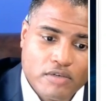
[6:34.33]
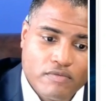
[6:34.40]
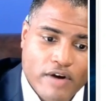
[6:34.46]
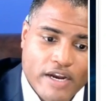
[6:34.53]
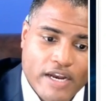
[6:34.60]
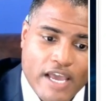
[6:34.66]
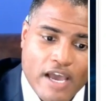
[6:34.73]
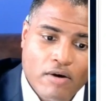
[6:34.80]
And
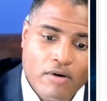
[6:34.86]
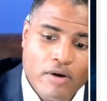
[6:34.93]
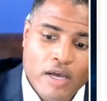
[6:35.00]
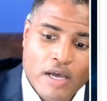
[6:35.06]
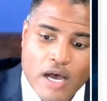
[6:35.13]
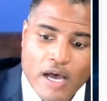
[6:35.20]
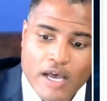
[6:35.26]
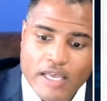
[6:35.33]
right now,
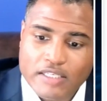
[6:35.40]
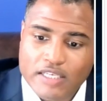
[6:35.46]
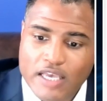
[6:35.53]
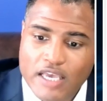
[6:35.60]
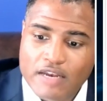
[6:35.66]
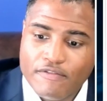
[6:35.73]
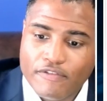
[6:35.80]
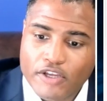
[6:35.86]
it's
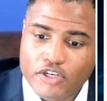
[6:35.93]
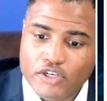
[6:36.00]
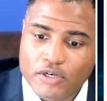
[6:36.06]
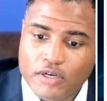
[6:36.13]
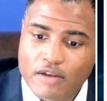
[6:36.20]
inflation.